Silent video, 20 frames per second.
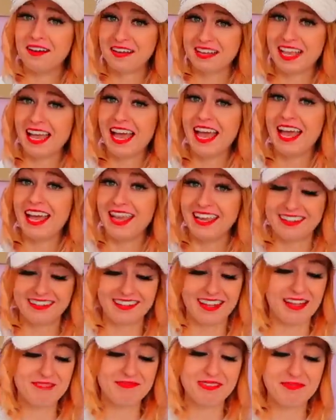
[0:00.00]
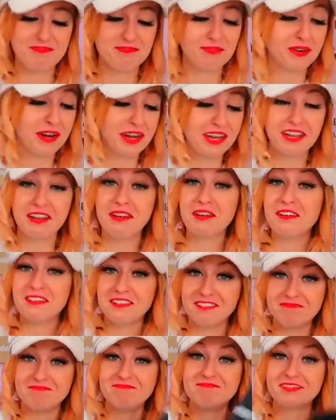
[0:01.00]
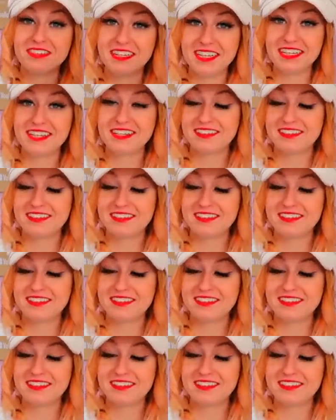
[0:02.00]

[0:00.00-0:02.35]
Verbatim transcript: Okay, I mean, pretty cool, pretty